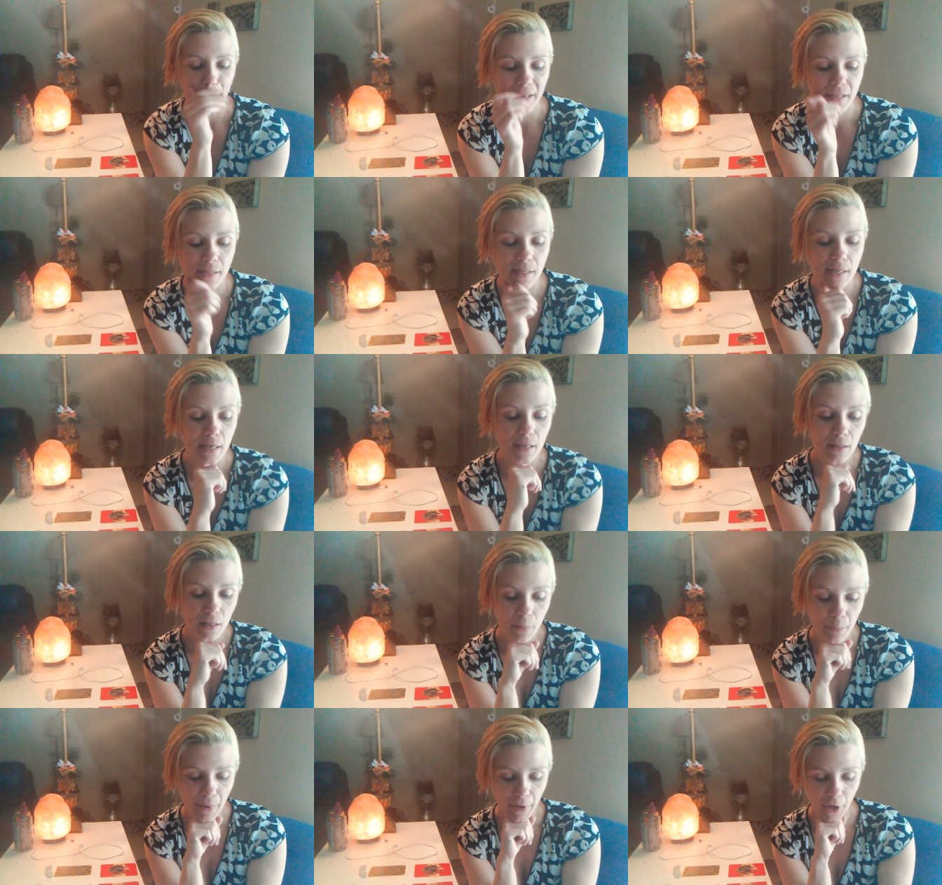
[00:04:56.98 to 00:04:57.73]
seeing
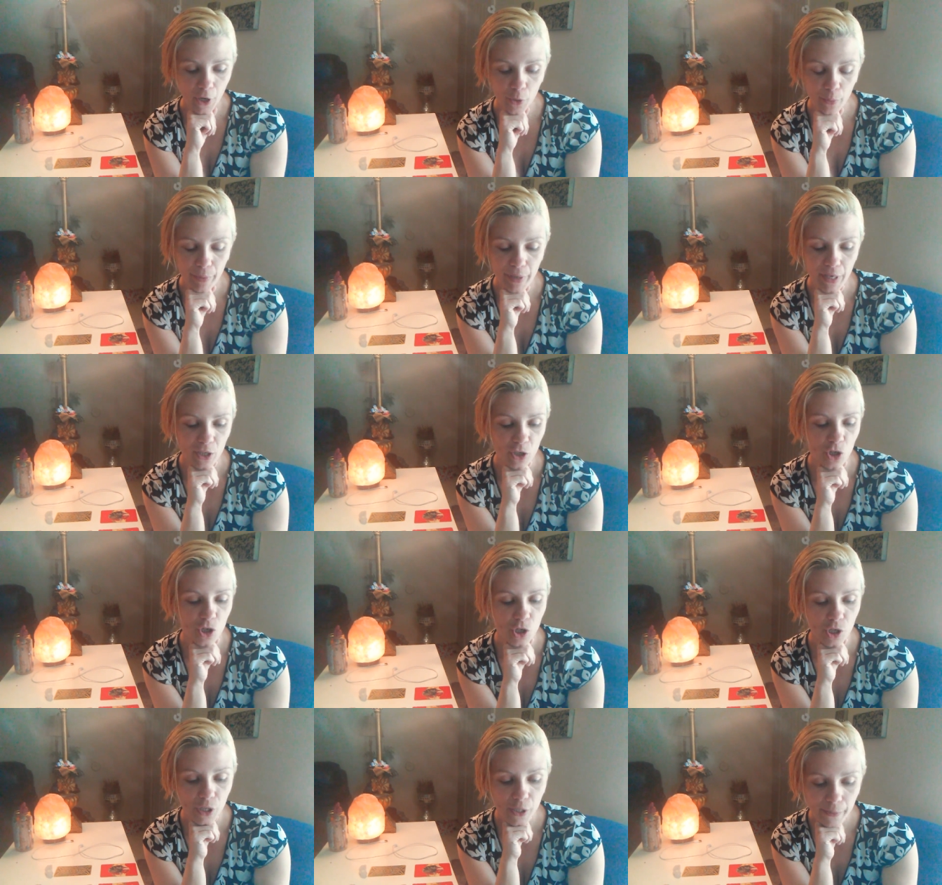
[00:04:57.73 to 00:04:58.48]
the bigger
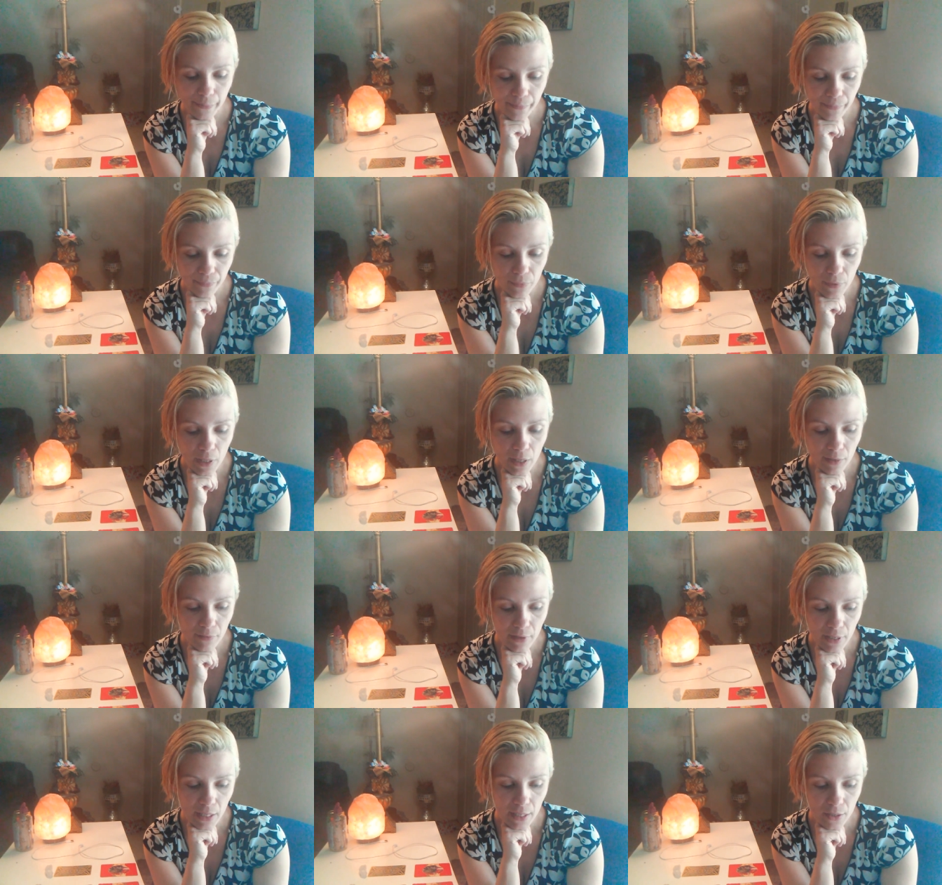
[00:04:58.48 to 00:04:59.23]
picture,
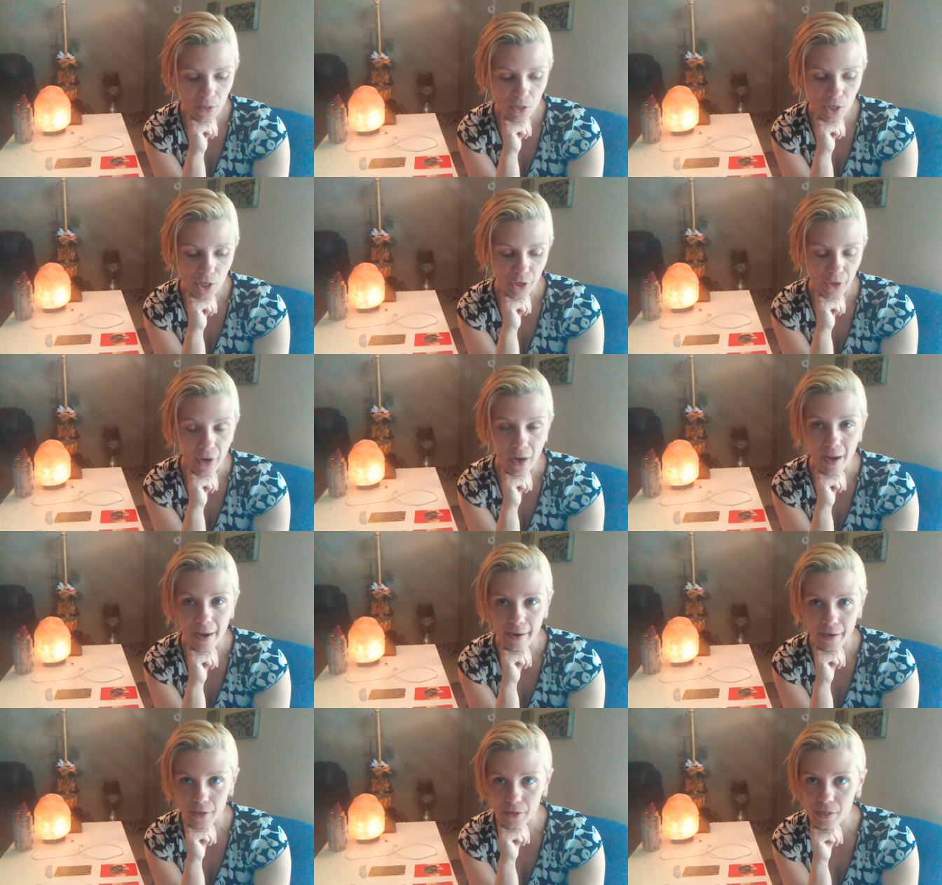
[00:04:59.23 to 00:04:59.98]
giving in to your
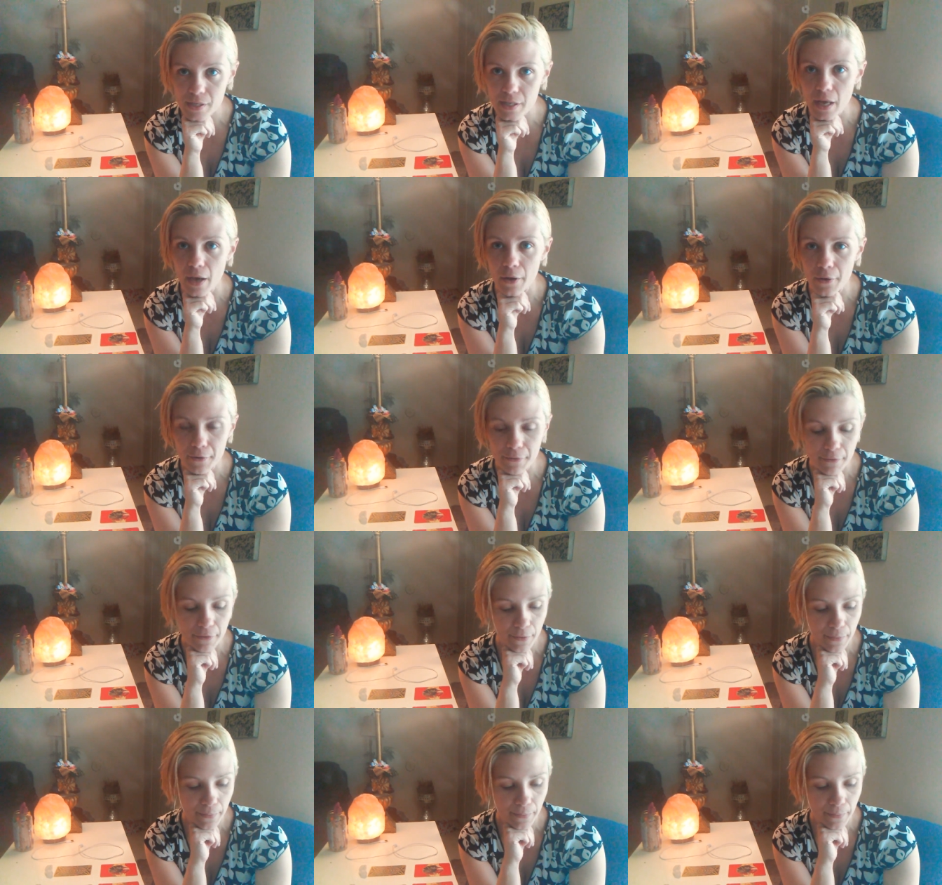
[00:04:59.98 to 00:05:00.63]
higher self,